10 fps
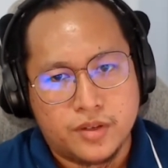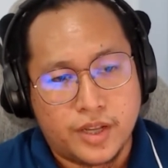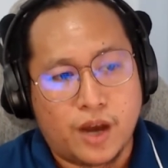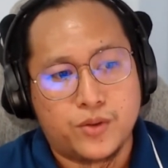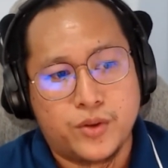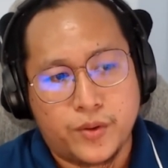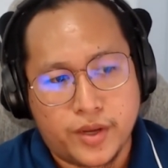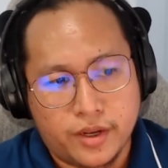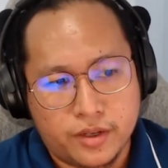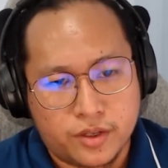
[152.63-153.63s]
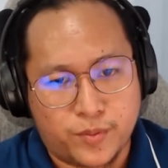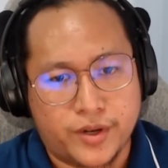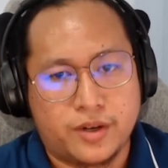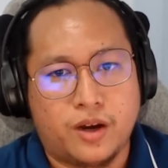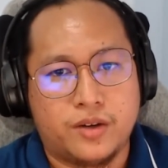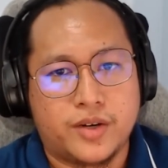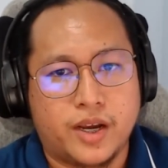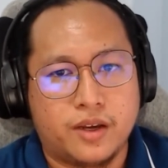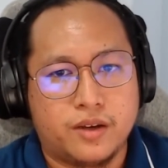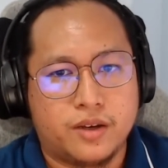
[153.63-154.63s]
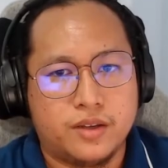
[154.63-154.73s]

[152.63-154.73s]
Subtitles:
DAO token smart contract.